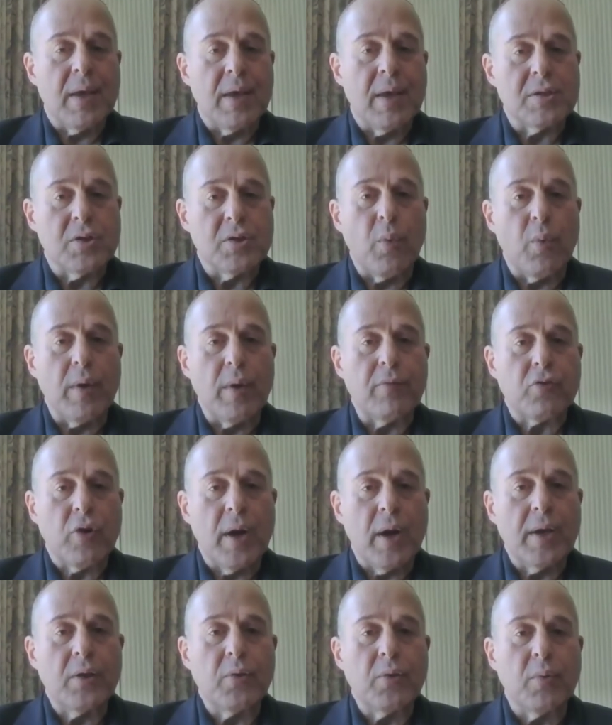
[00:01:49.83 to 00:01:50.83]
And so we've
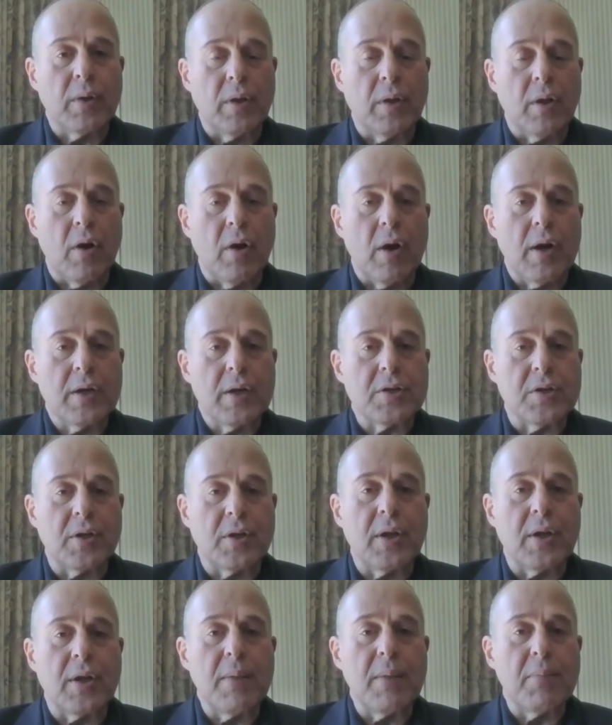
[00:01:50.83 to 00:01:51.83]
tried to enlarge
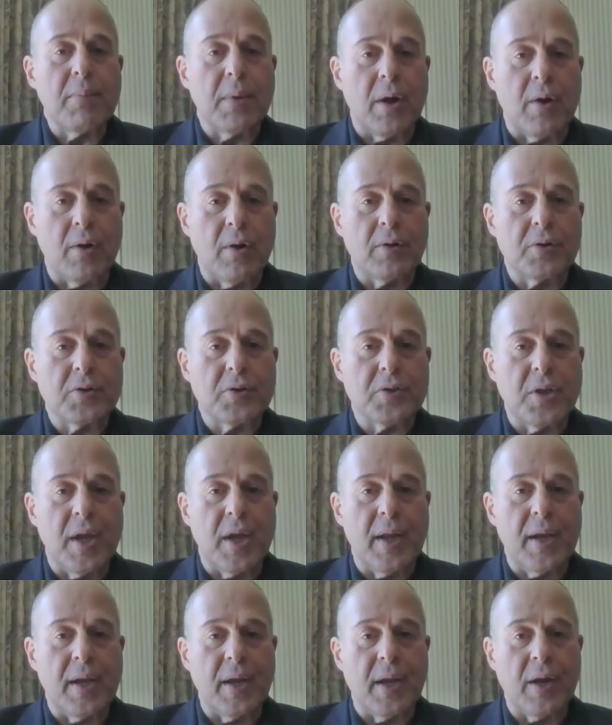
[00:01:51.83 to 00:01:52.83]
and deepen our
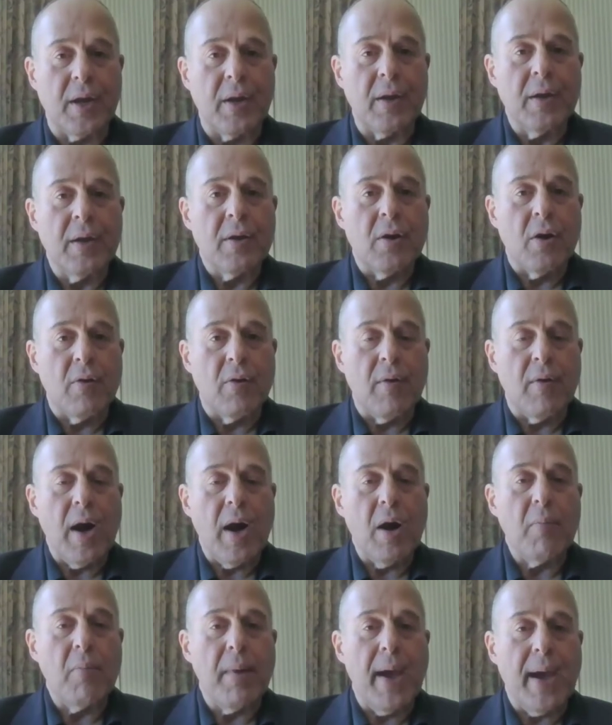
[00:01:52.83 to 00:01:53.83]
understanding of
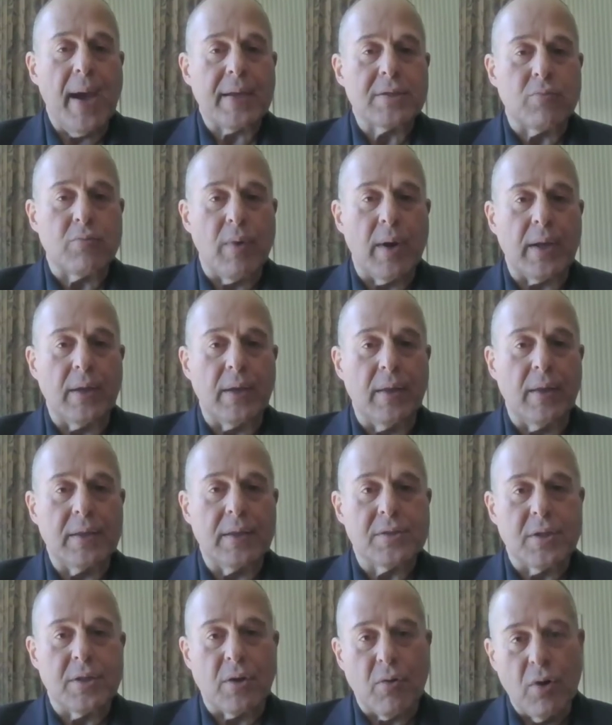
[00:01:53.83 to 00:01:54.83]
how BAX
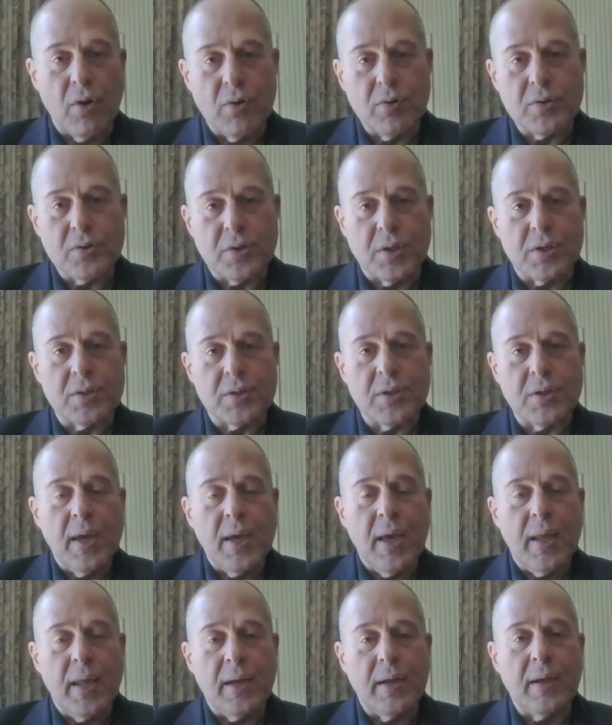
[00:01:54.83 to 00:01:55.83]
regulates necrosis.
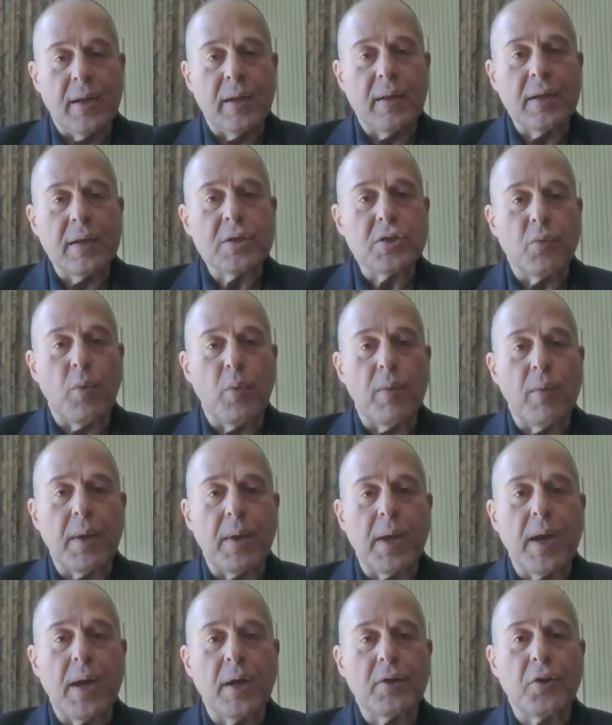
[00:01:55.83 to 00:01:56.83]
And in addition, we've
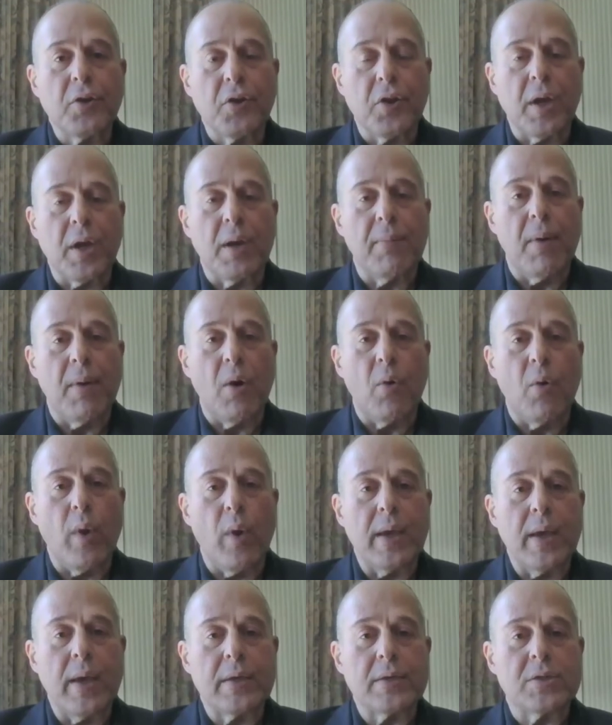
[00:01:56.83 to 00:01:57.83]
begun to think about
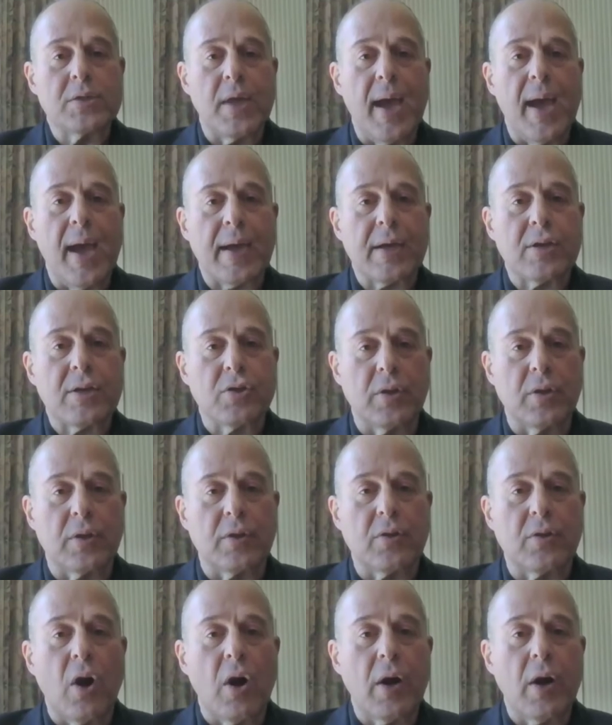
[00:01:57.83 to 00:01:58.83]
ways to actually
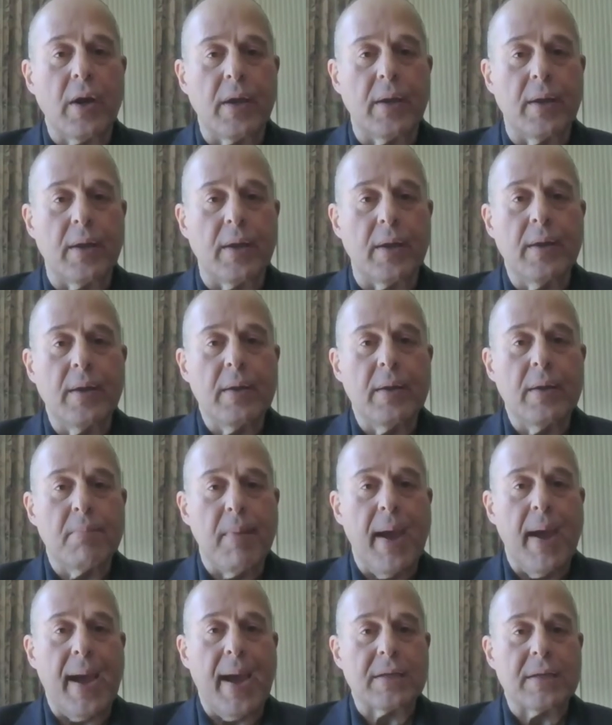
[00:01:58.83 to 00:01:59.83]
target
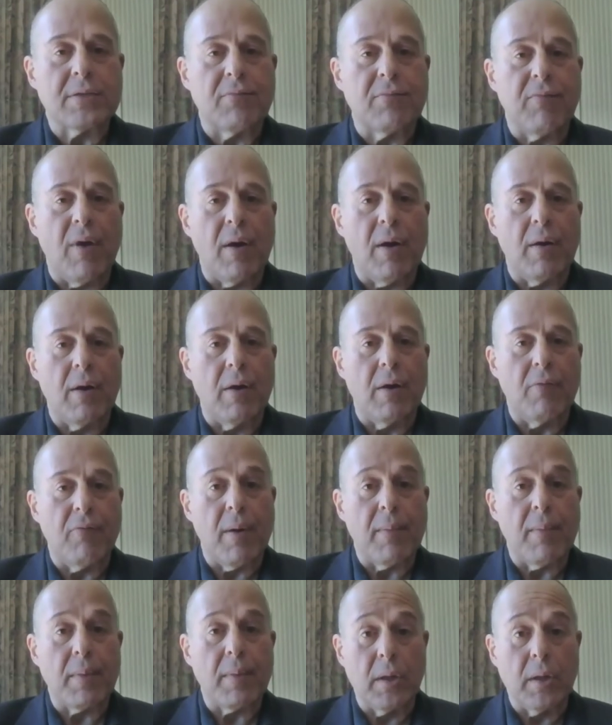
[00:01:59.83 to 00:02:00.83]
BAX
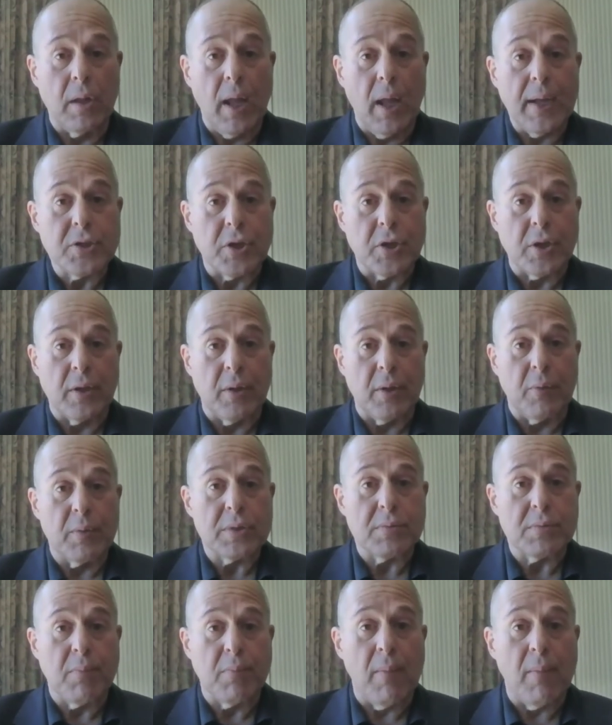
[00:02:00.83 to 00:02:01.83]
pharmacologically
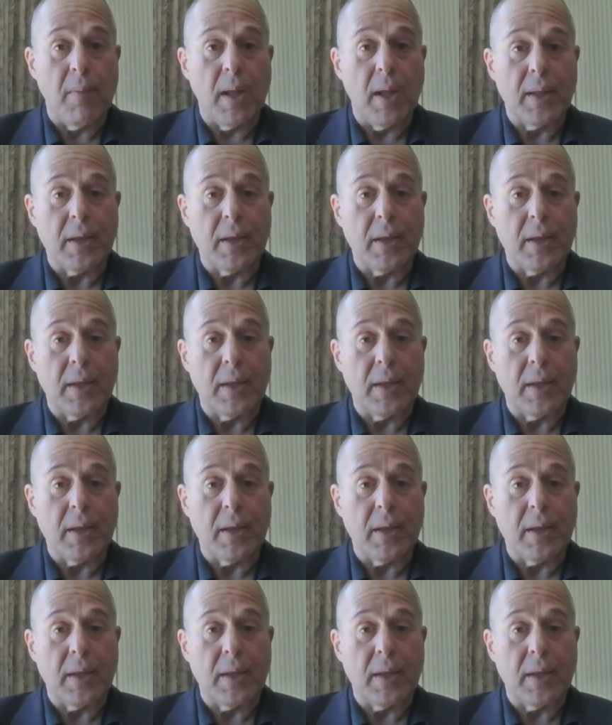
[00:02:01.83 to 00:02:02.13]
with small